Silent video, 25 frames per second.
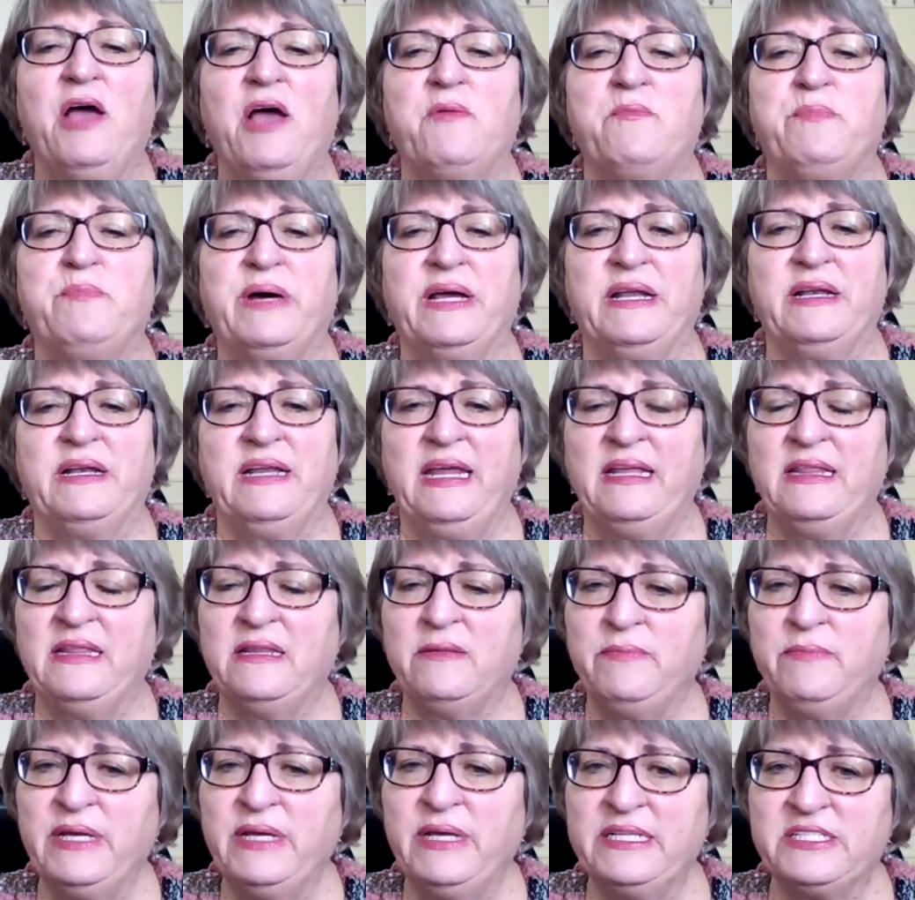But in
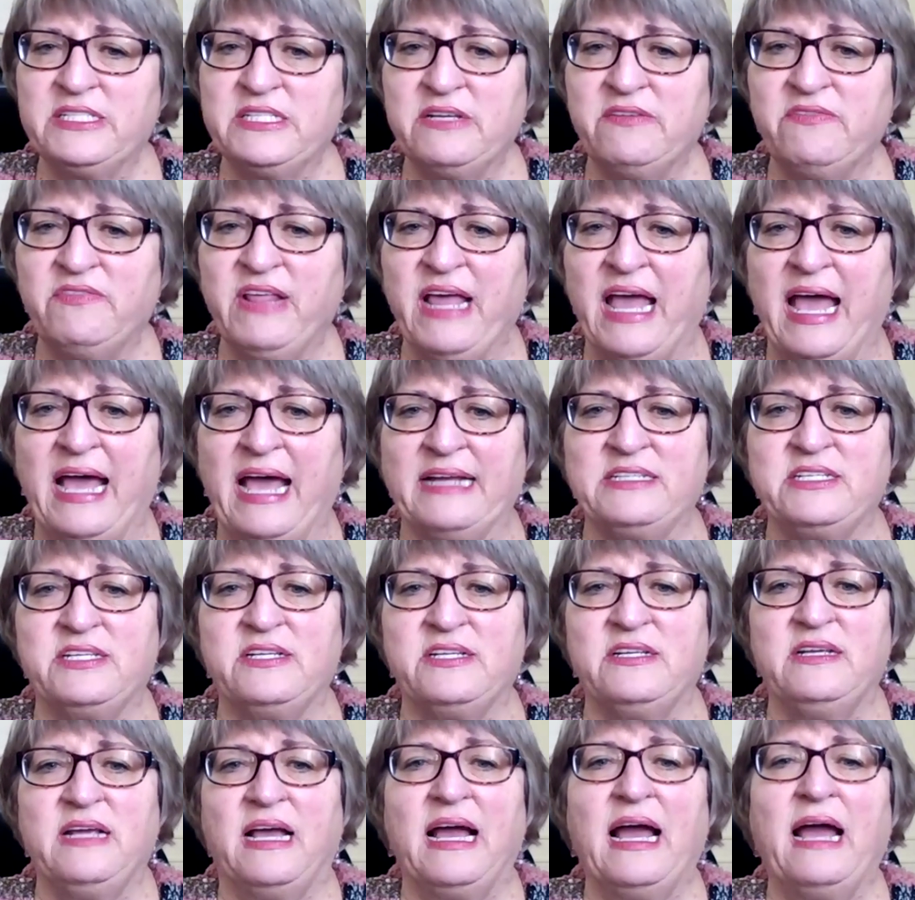the midst of that,
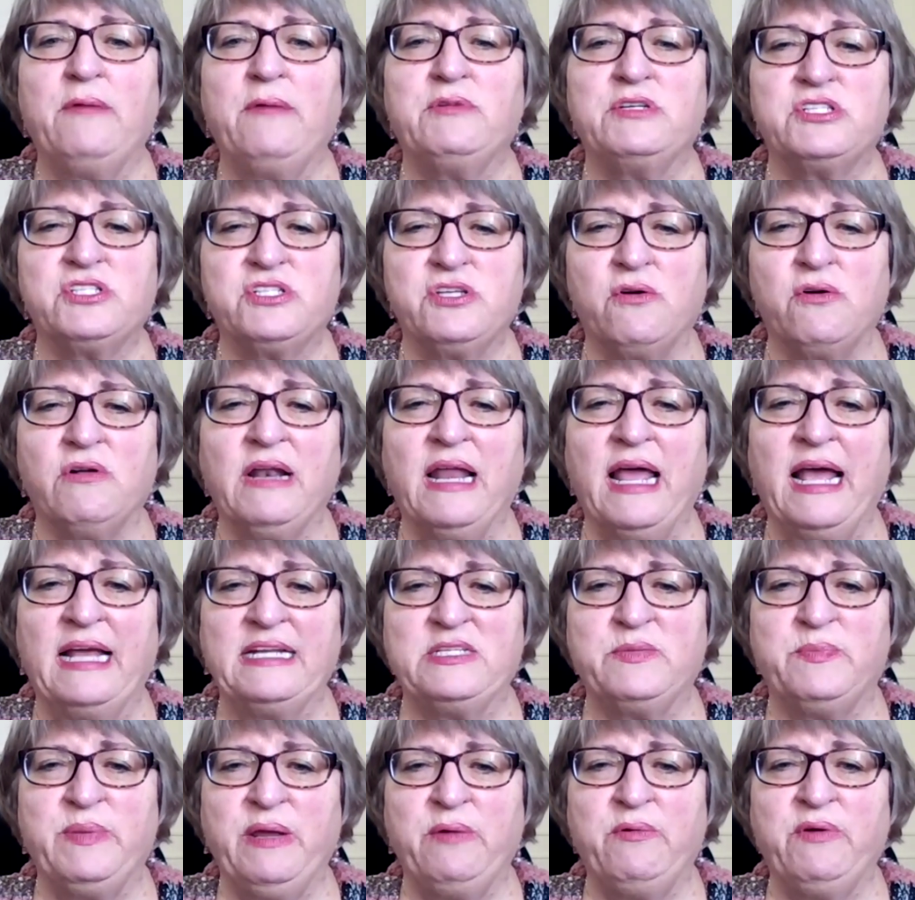I was so glad
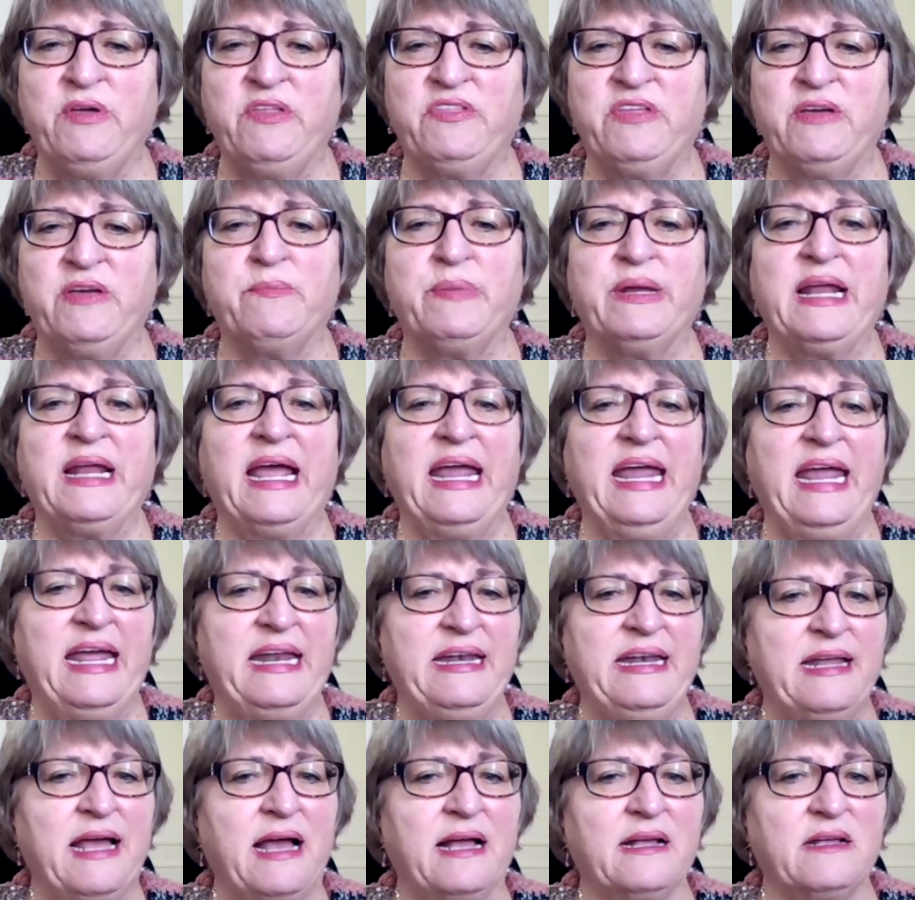to be with them, but I
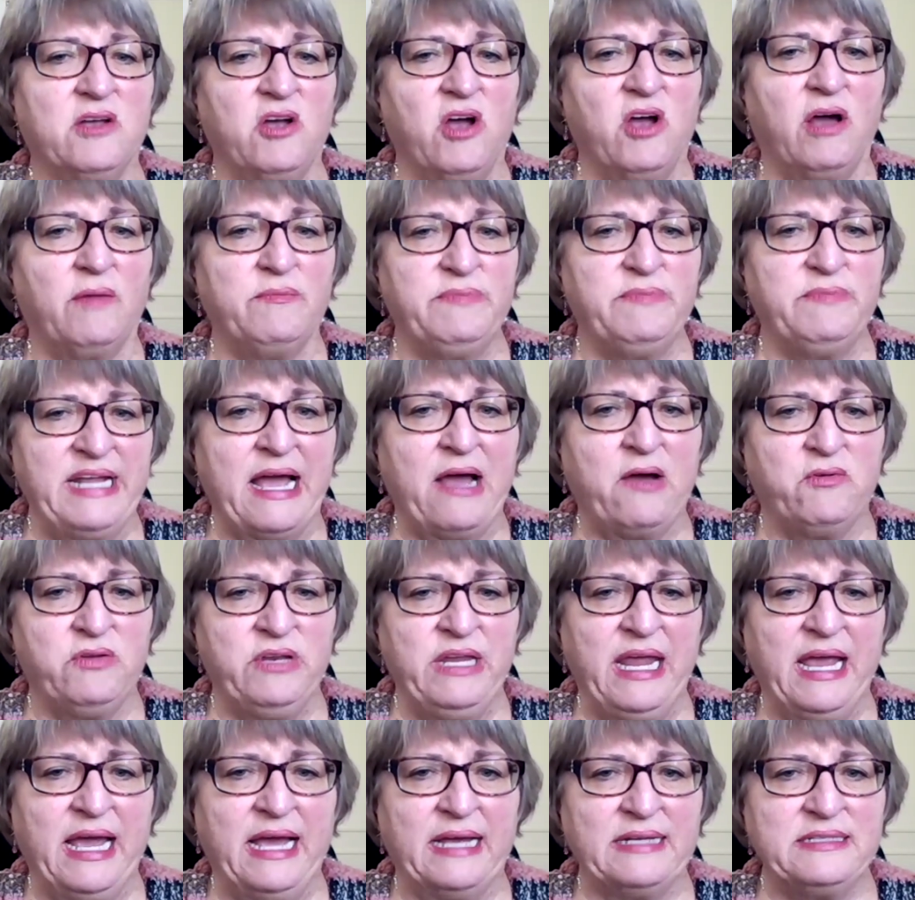had not calmed down
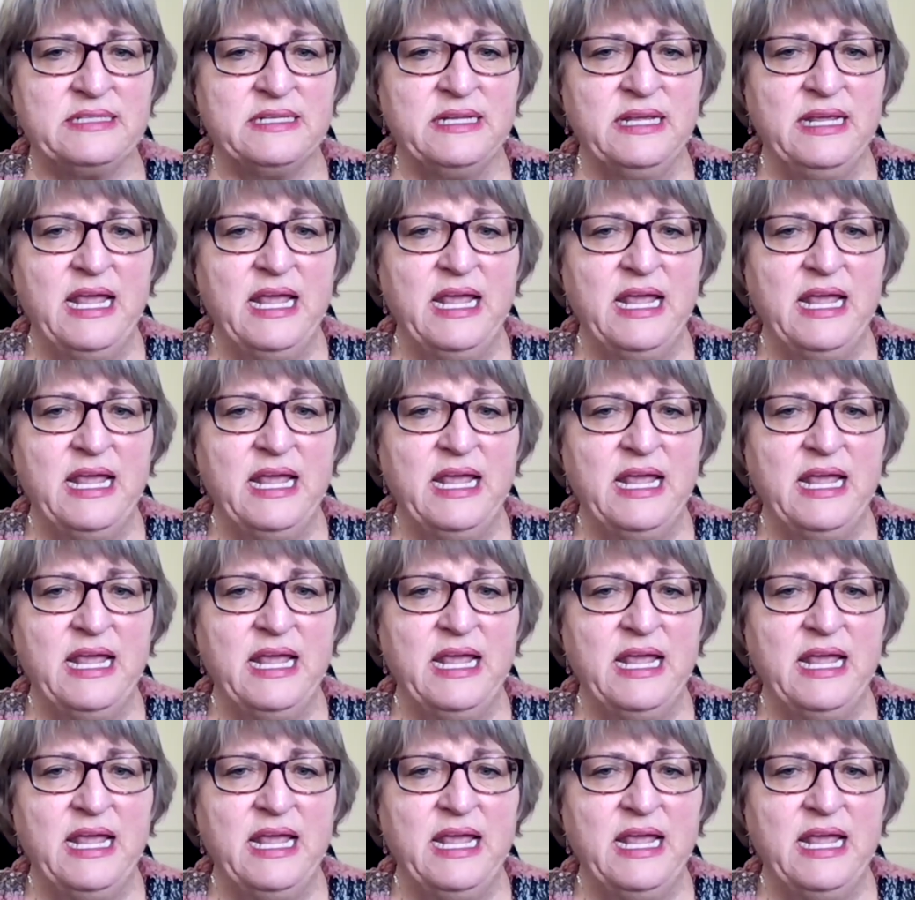yet.